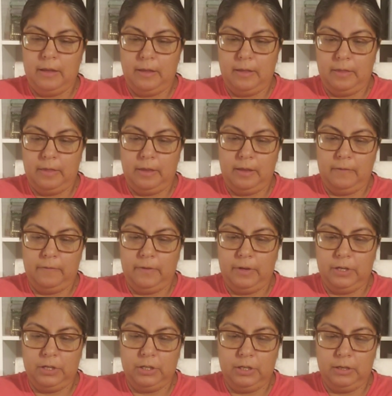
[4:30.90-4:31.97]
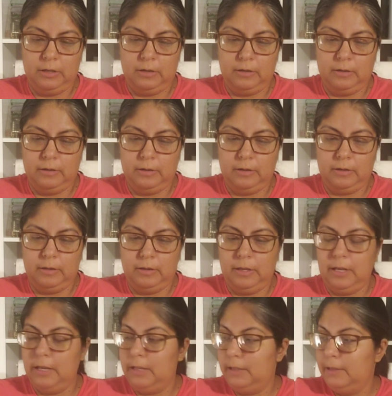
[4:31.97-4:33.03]
and then finish it in
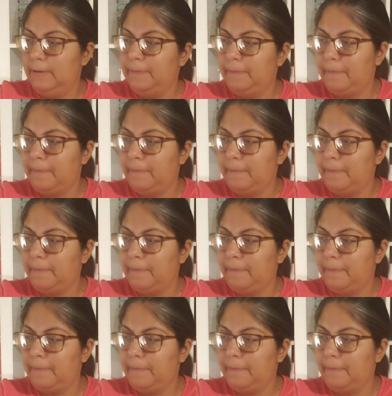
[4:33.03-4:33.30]
the end.